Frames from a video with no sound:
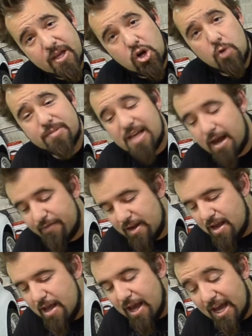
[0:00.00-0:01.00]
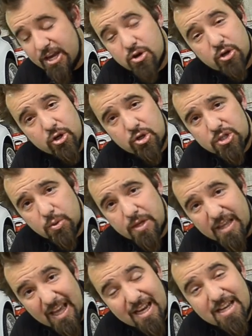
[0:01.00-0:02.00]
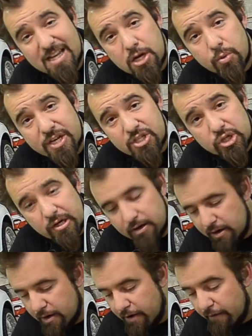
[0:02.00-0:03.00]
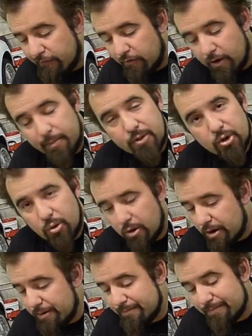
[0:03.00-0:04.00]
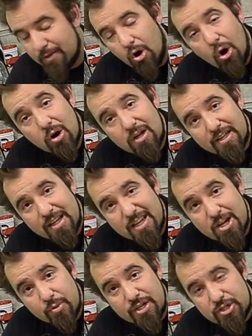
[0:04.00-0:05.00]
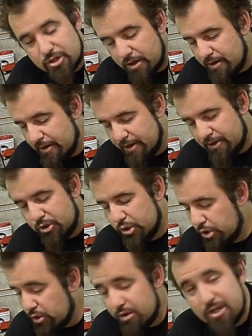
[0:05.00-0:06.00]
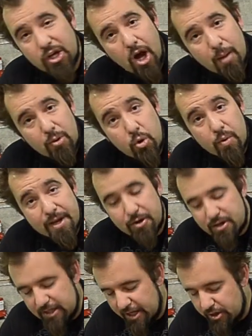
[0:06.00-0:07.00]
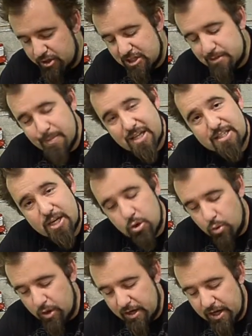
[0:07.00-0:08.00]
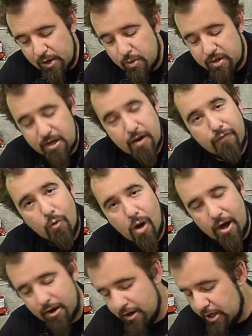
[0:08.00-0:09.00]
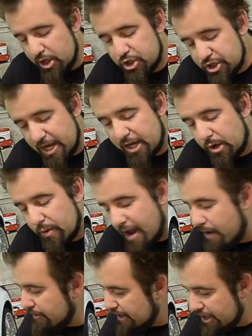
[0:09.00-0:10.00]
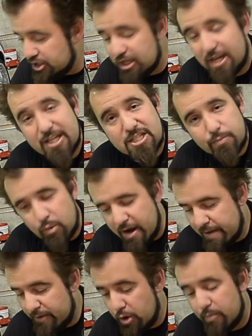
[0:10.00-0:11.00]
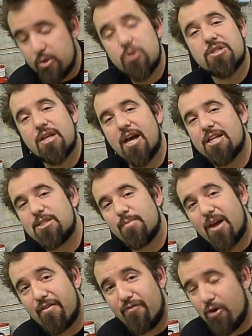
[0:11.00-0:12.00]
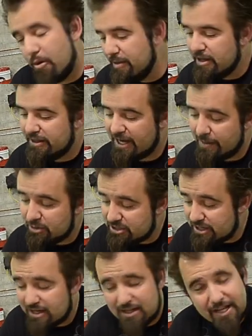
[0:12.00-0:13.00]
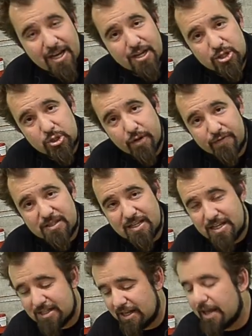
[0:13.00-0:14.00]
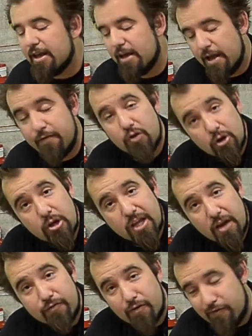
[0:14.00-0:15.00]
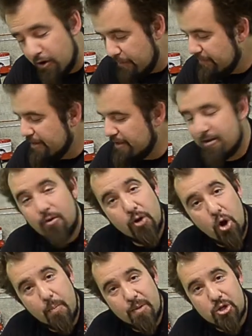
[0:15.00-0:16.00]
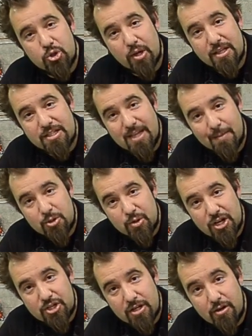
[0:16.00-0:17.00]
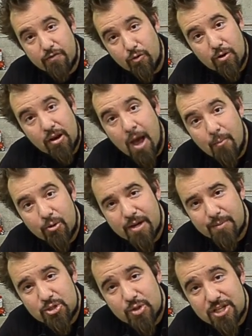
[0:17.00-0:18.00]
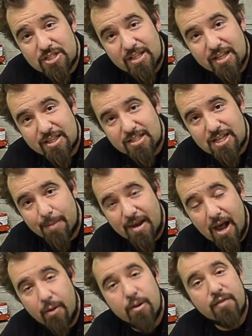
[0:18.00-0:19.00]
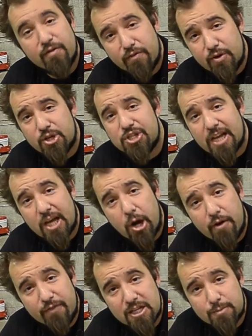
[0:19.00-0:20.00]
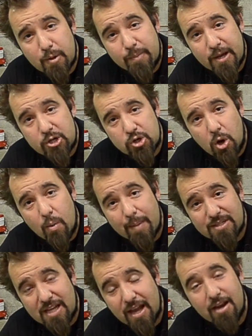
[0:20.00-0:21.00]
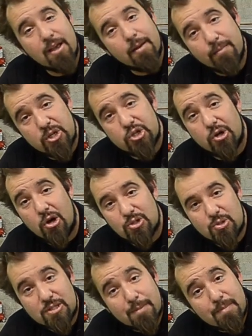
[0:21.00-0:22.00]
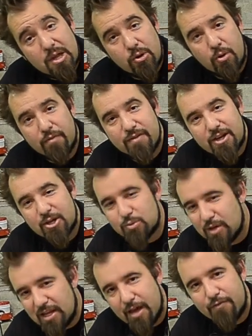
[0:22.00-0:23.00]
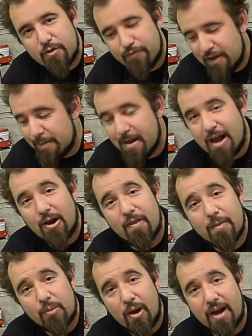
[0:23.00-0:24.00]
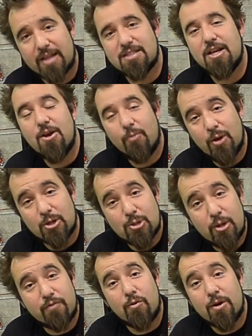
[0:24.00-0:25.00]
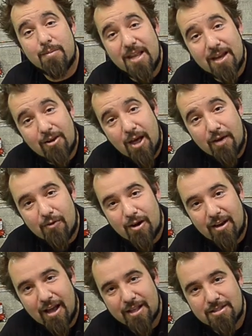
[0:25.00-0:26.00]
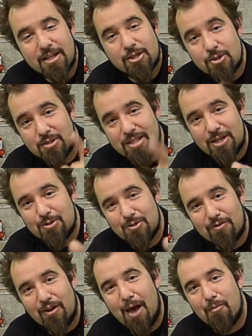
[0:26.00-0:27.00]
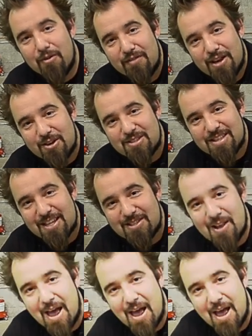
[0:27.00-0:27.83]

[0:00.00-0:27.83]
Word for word: that comes out of it, and you can use it with any degreaser, from your all clean degreaser to your Diablo wheel cleaner. Just mix it accordingly with enough water, shake it around and gently spray. It'll produce a nice amount of foam that enables you to clean any surface easily if you're looking for foam. We hope you enjoy this demonstration. Look forward to a lot more demonstrations like this coming out. Feel free to check out our Facebook page or our website. Be sure to also submit your own videos. We love your feedback on the products. We also look forward to meeting a lot of our clients. So stay tuned for a lot more videos. Thanks a